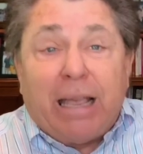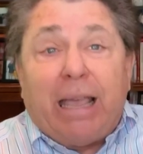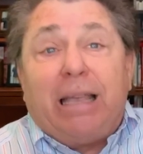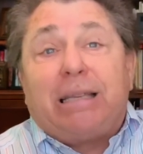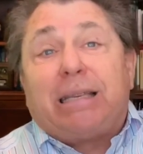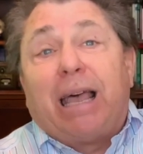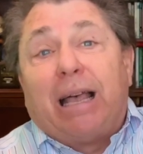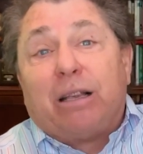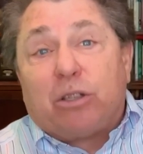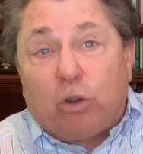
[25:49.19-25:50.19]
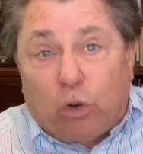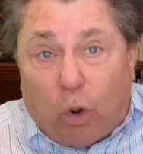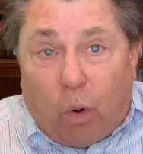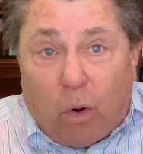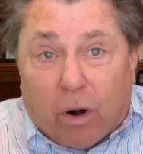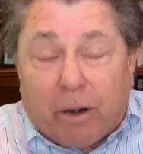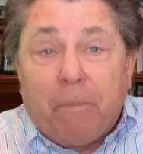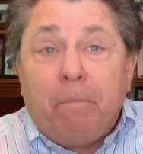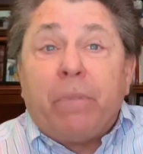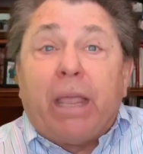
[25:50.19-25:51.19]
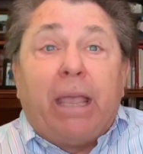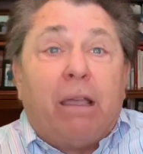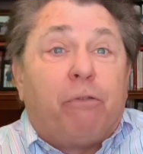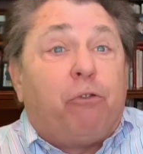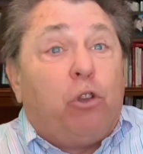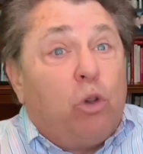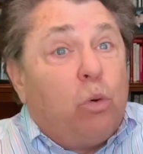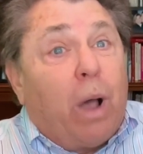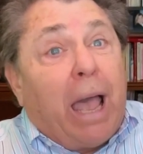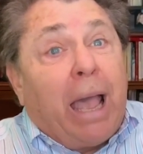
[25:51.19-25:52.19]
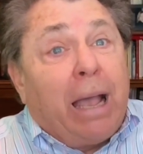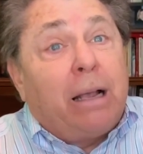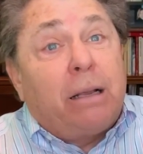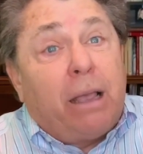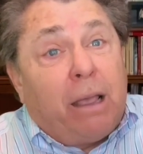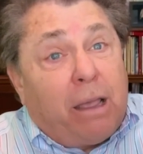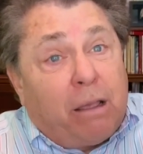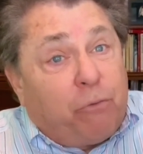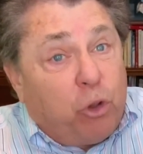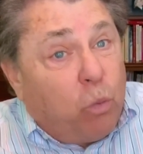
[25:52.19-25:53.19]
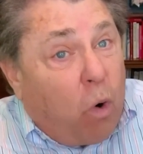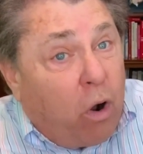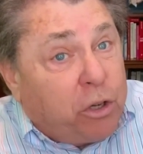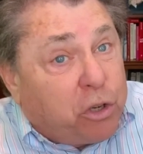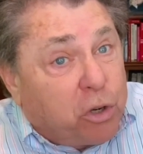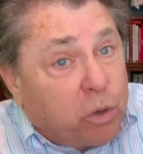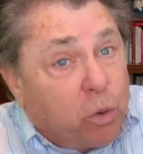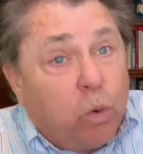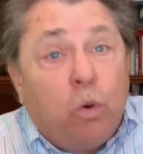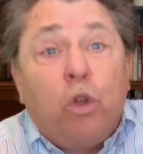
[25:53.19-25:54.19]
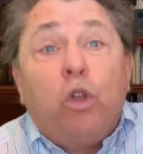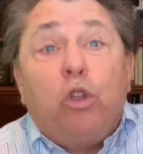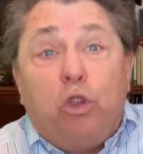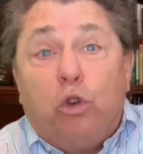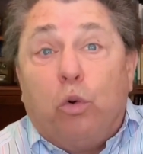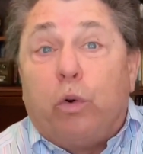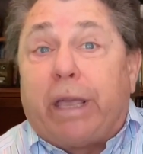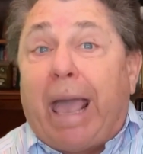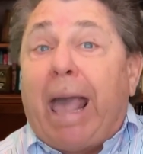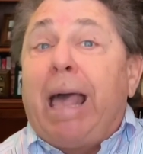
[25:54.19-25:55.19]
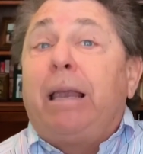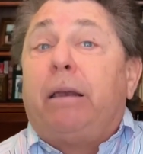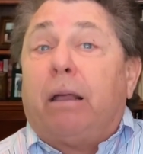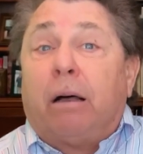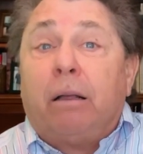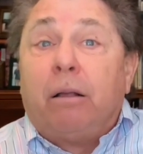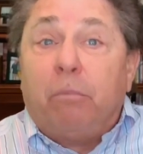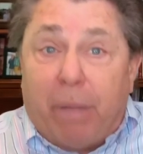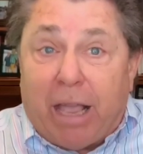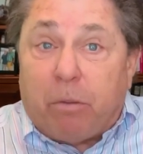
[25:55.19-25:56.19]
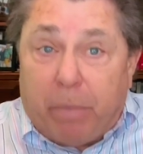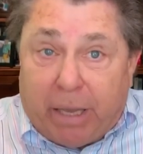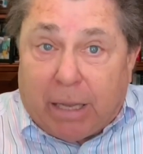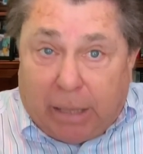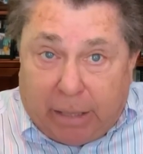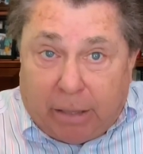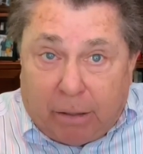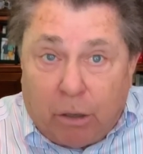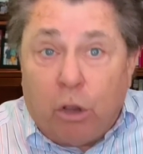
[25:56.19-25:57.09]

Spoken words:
He says, Lord, if you want to, you can make me clean.